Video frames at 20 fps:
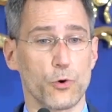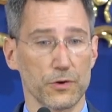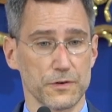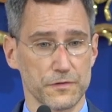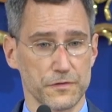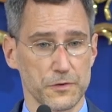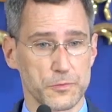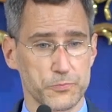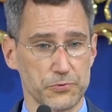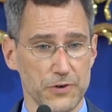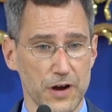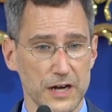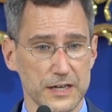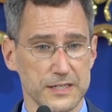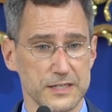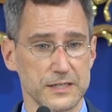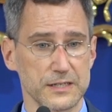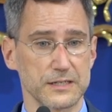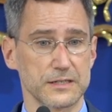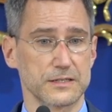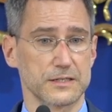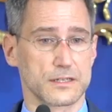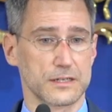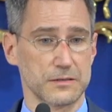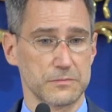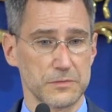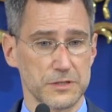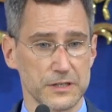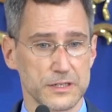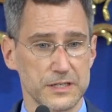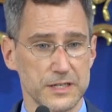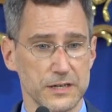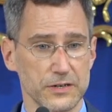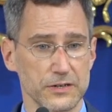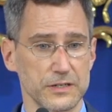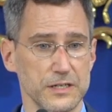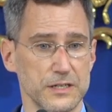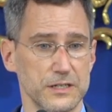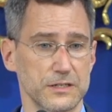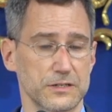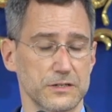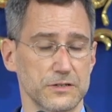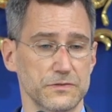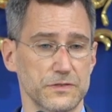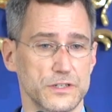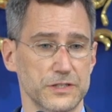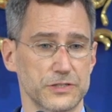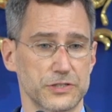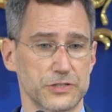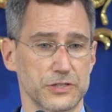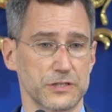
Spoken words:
for proxies and military intervention